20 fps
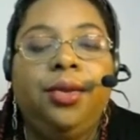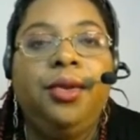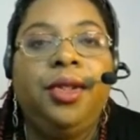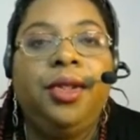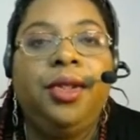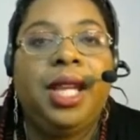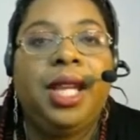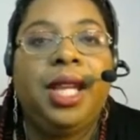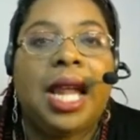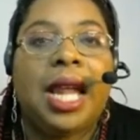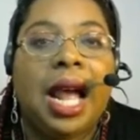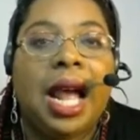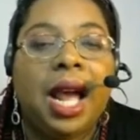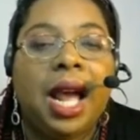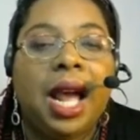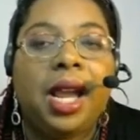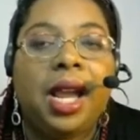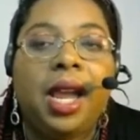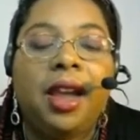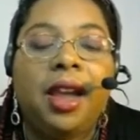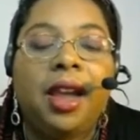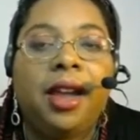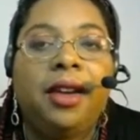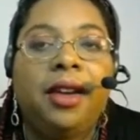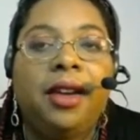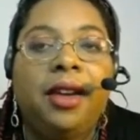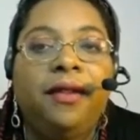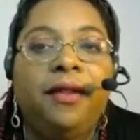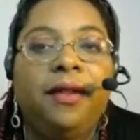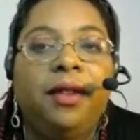tool that I
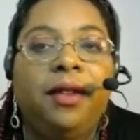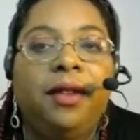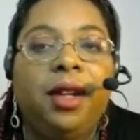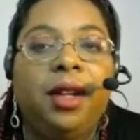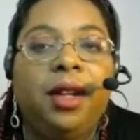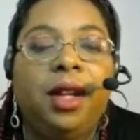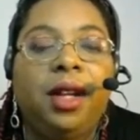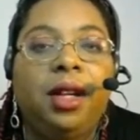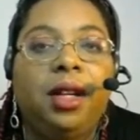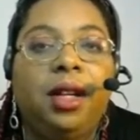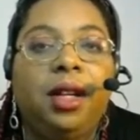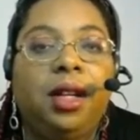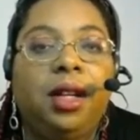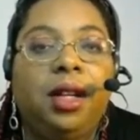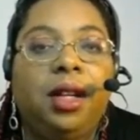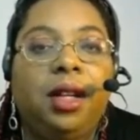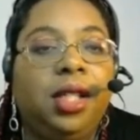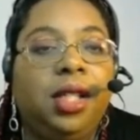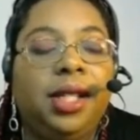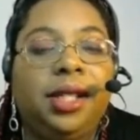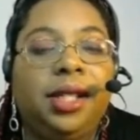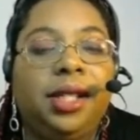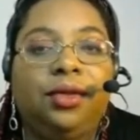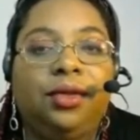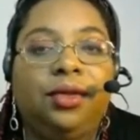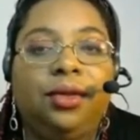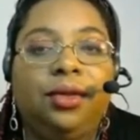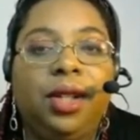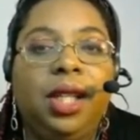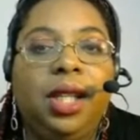have
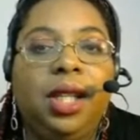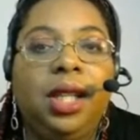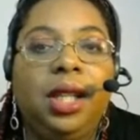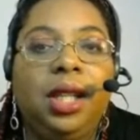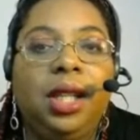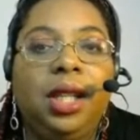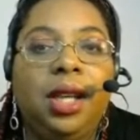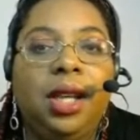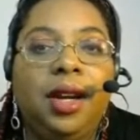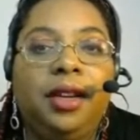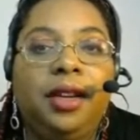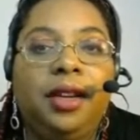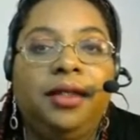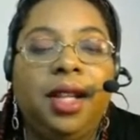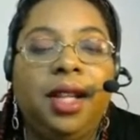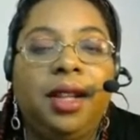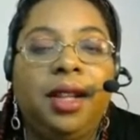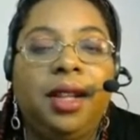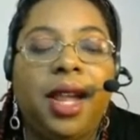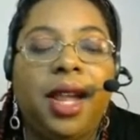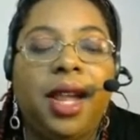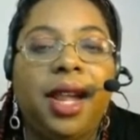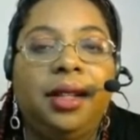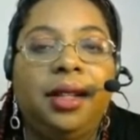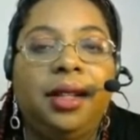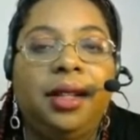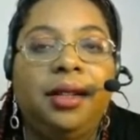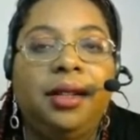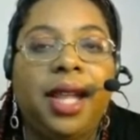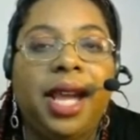just really loved
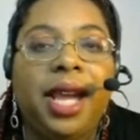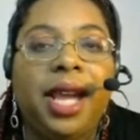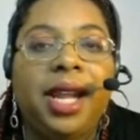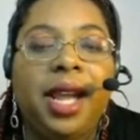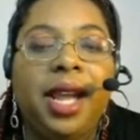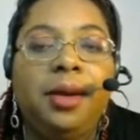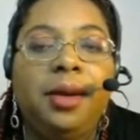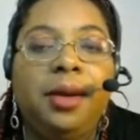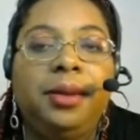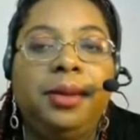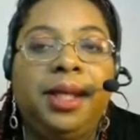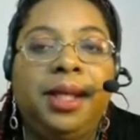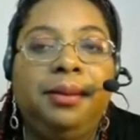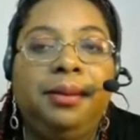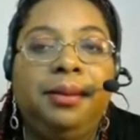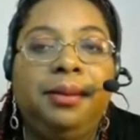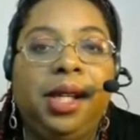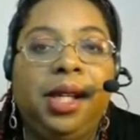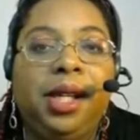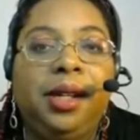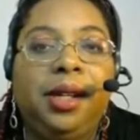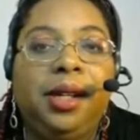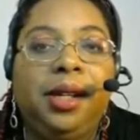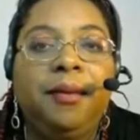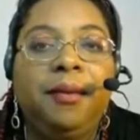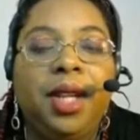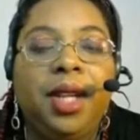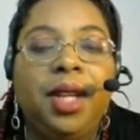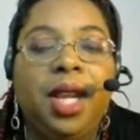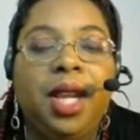that helps
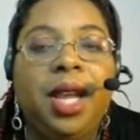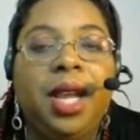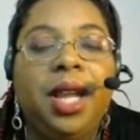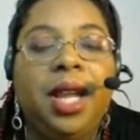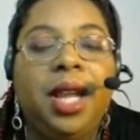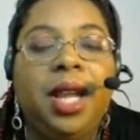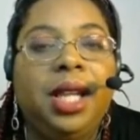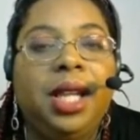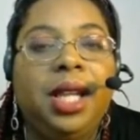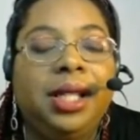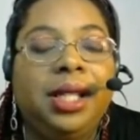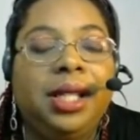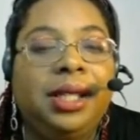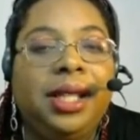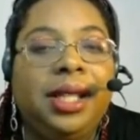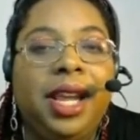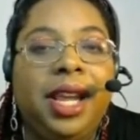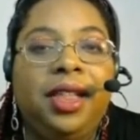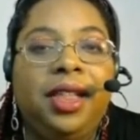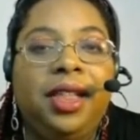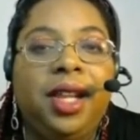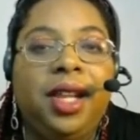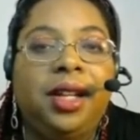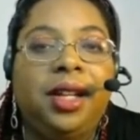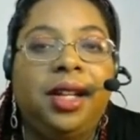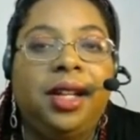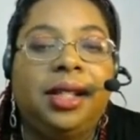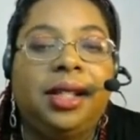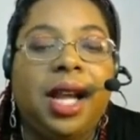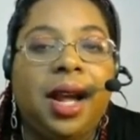me. Let's say
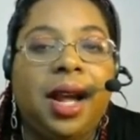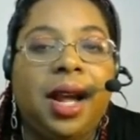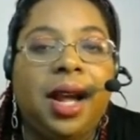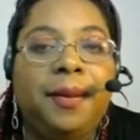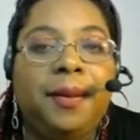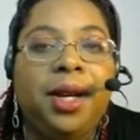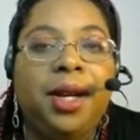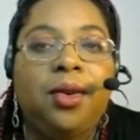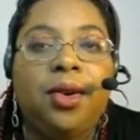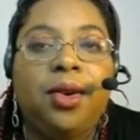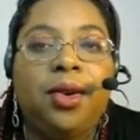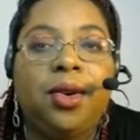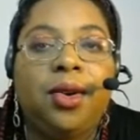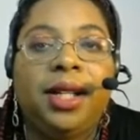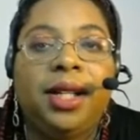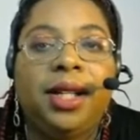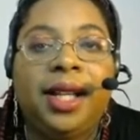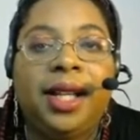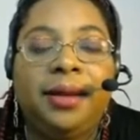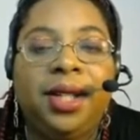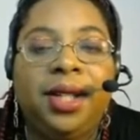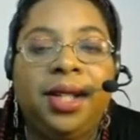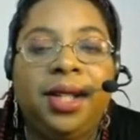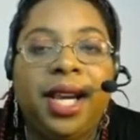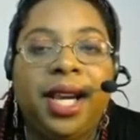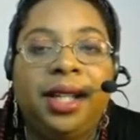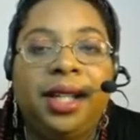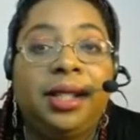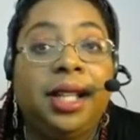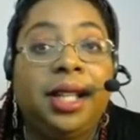there's a topic or a
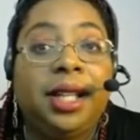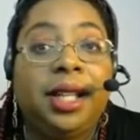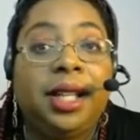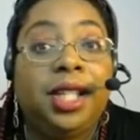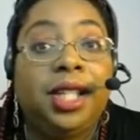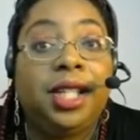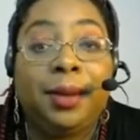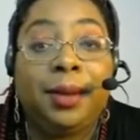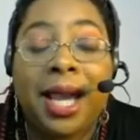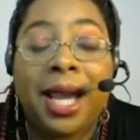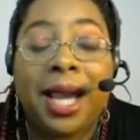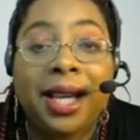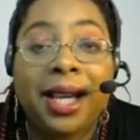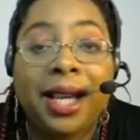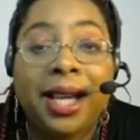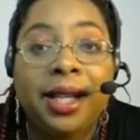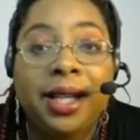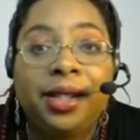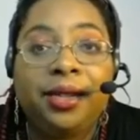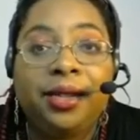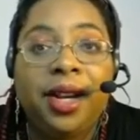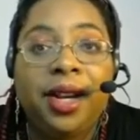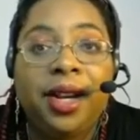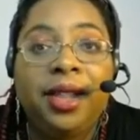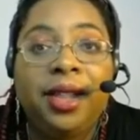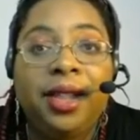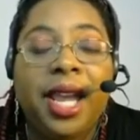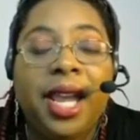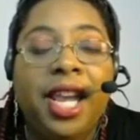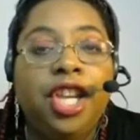subject such as Black
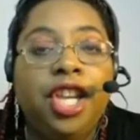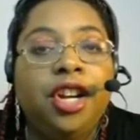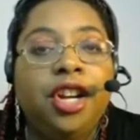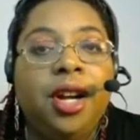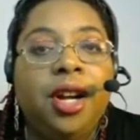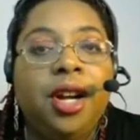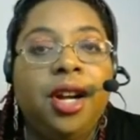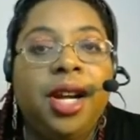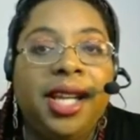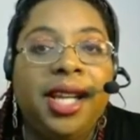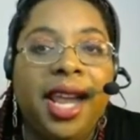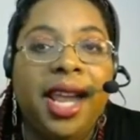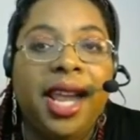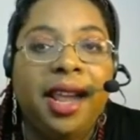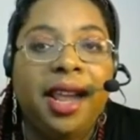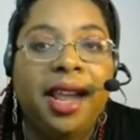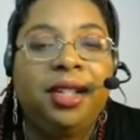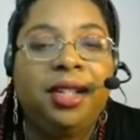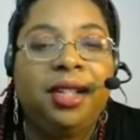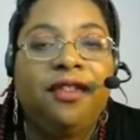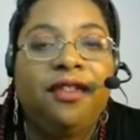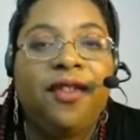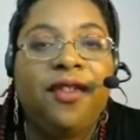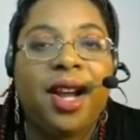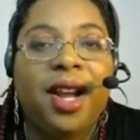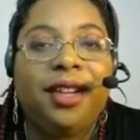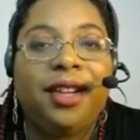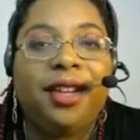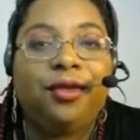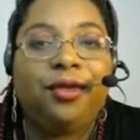history that you're unable to
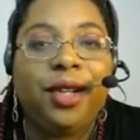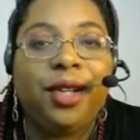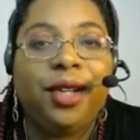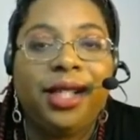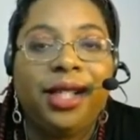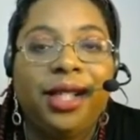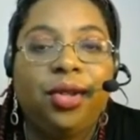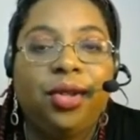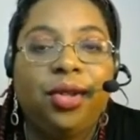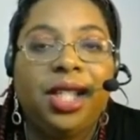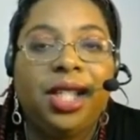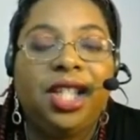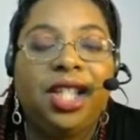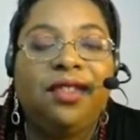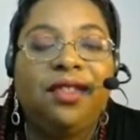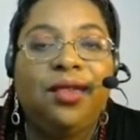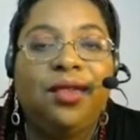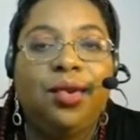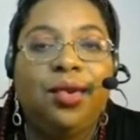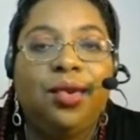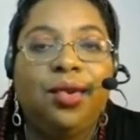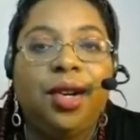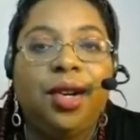find resources